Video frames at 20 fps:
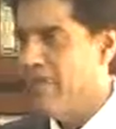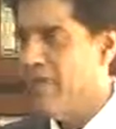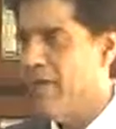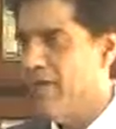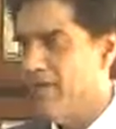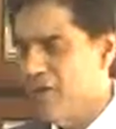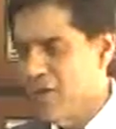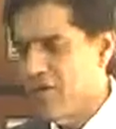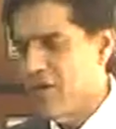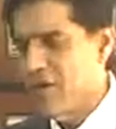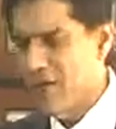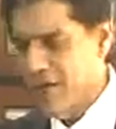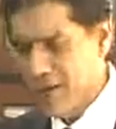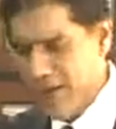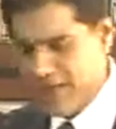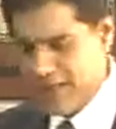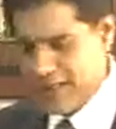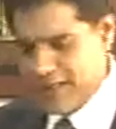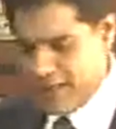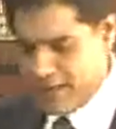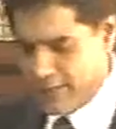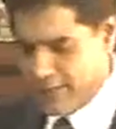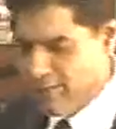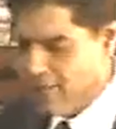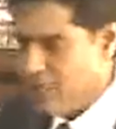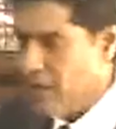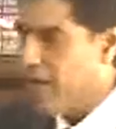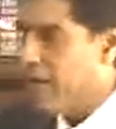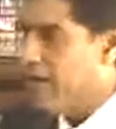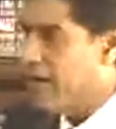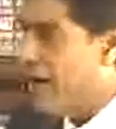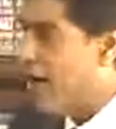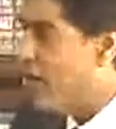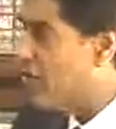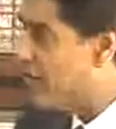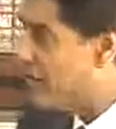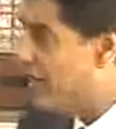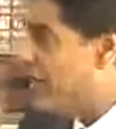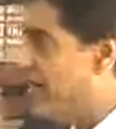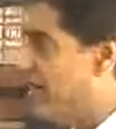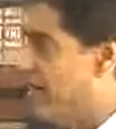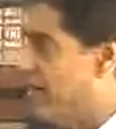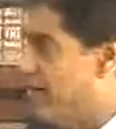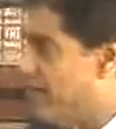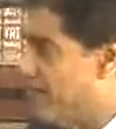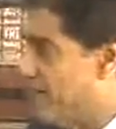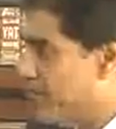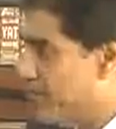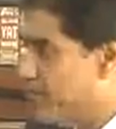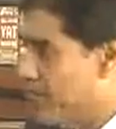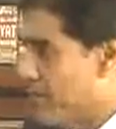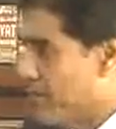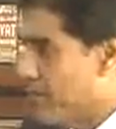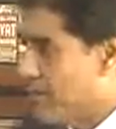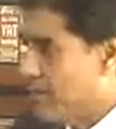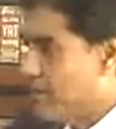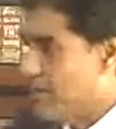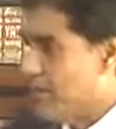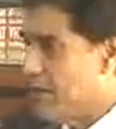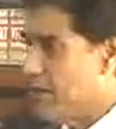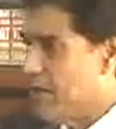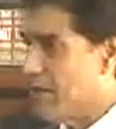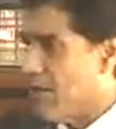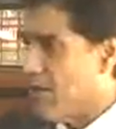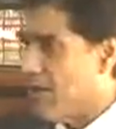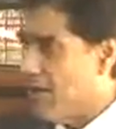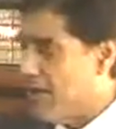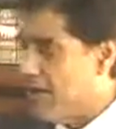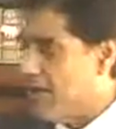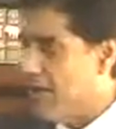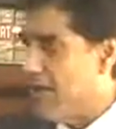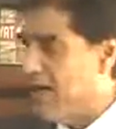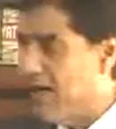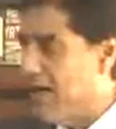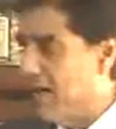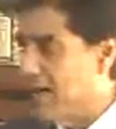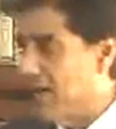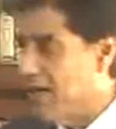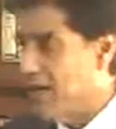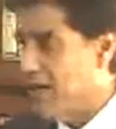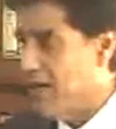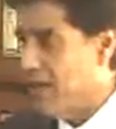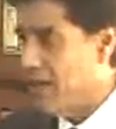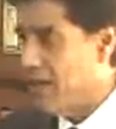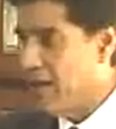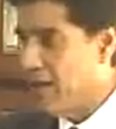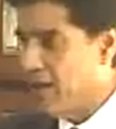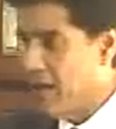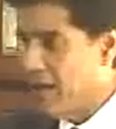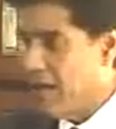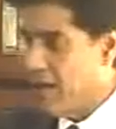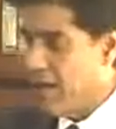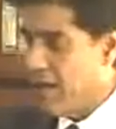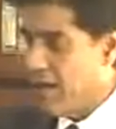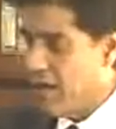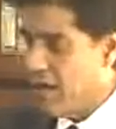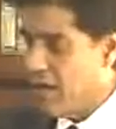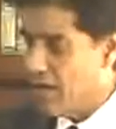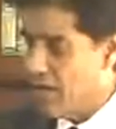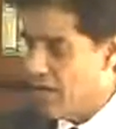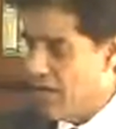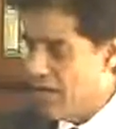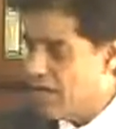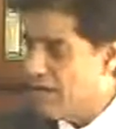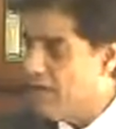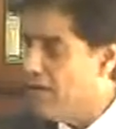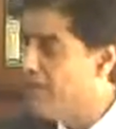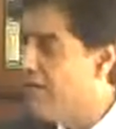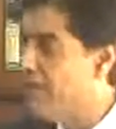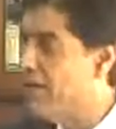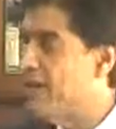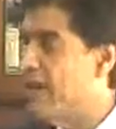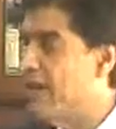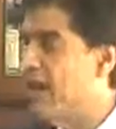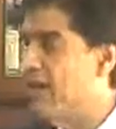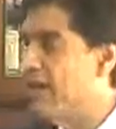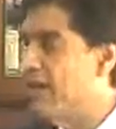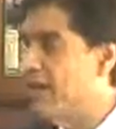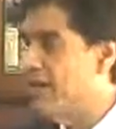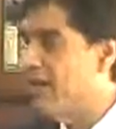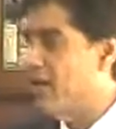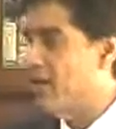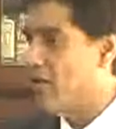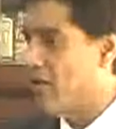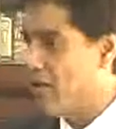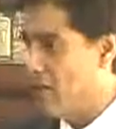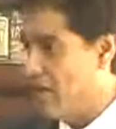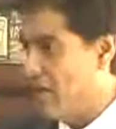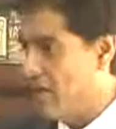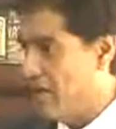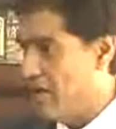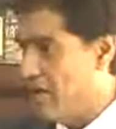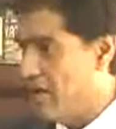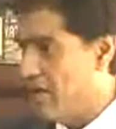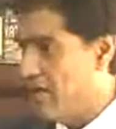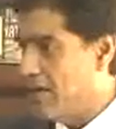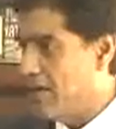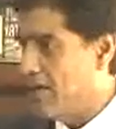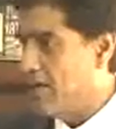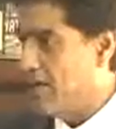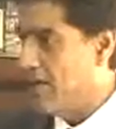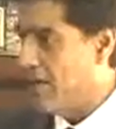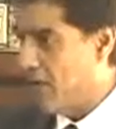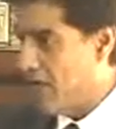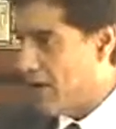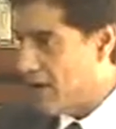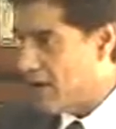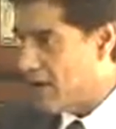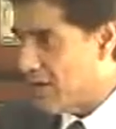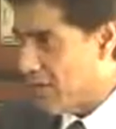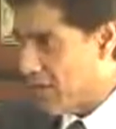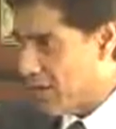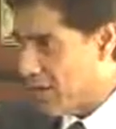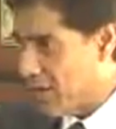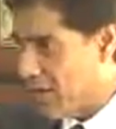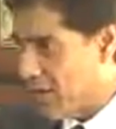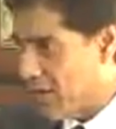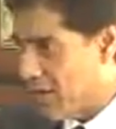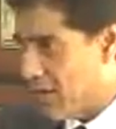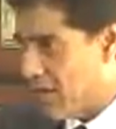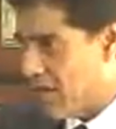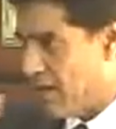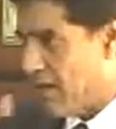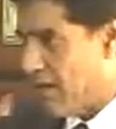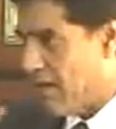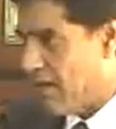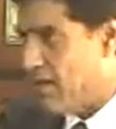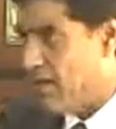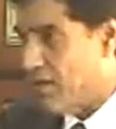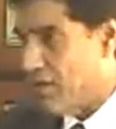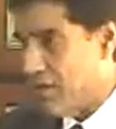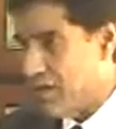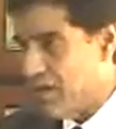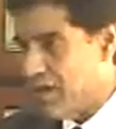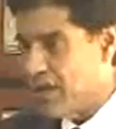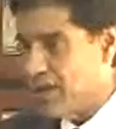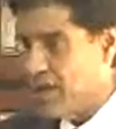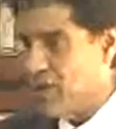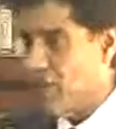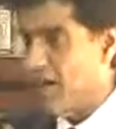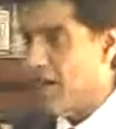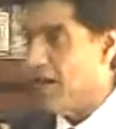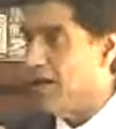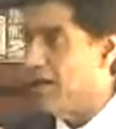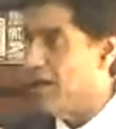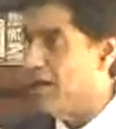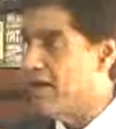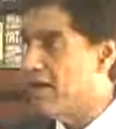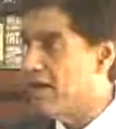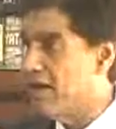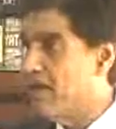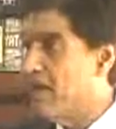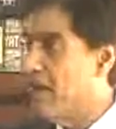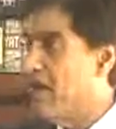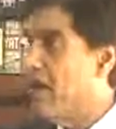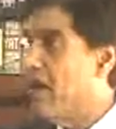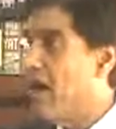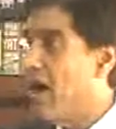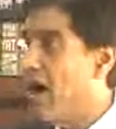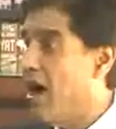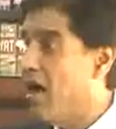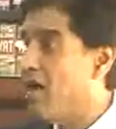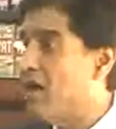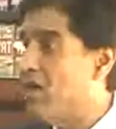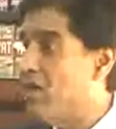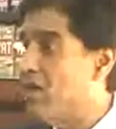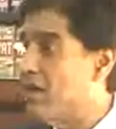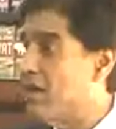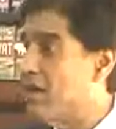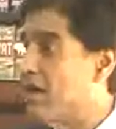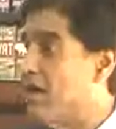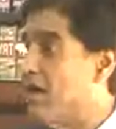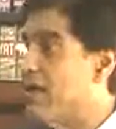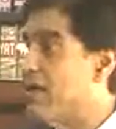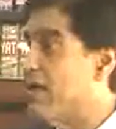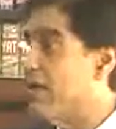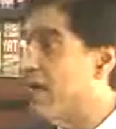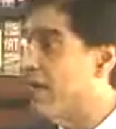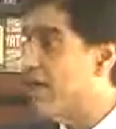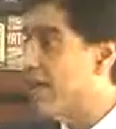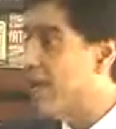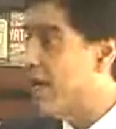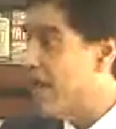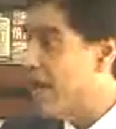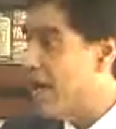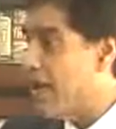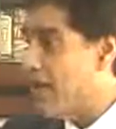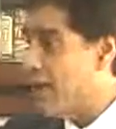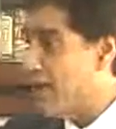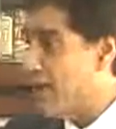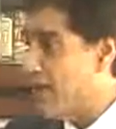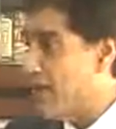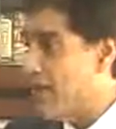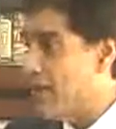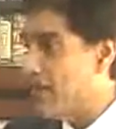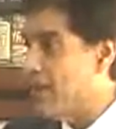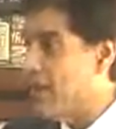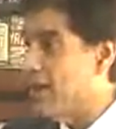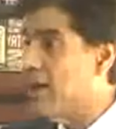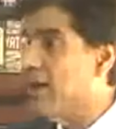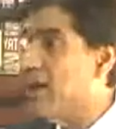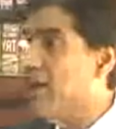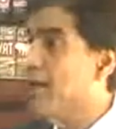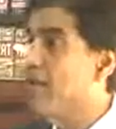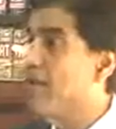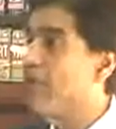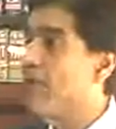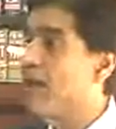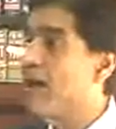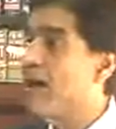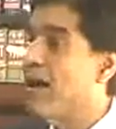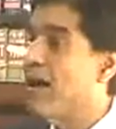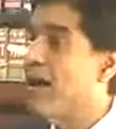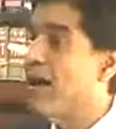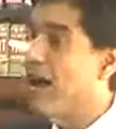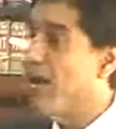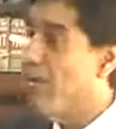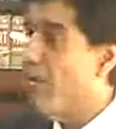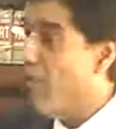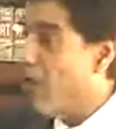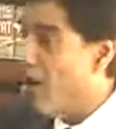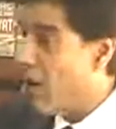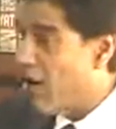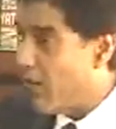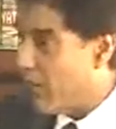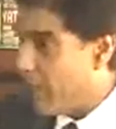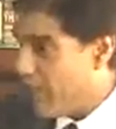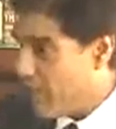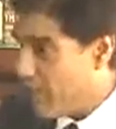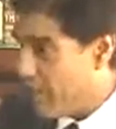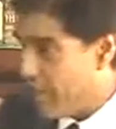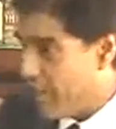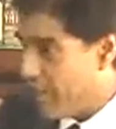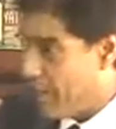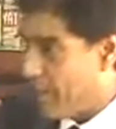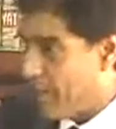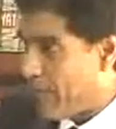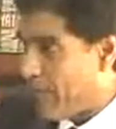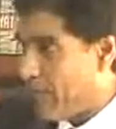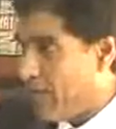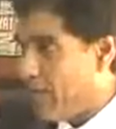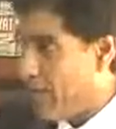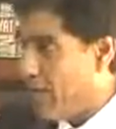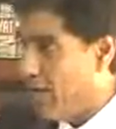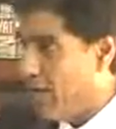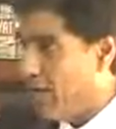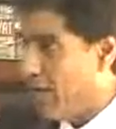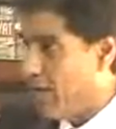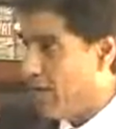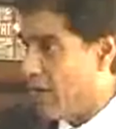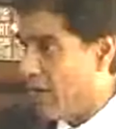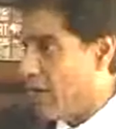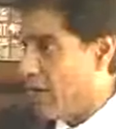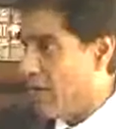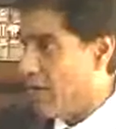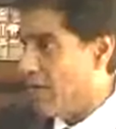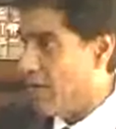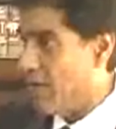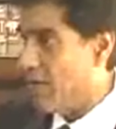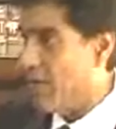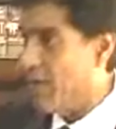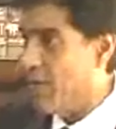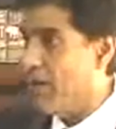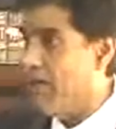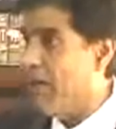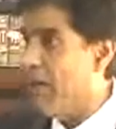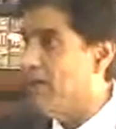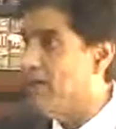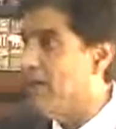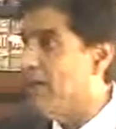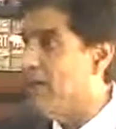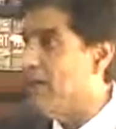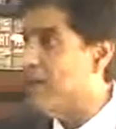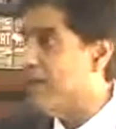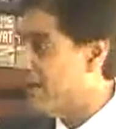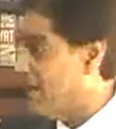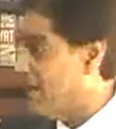So let's see. But now see, the question is, now this will be challenged in the court. This is the first issue which is involved in this. Occupation, there is nothing like occupation. There are number of the premises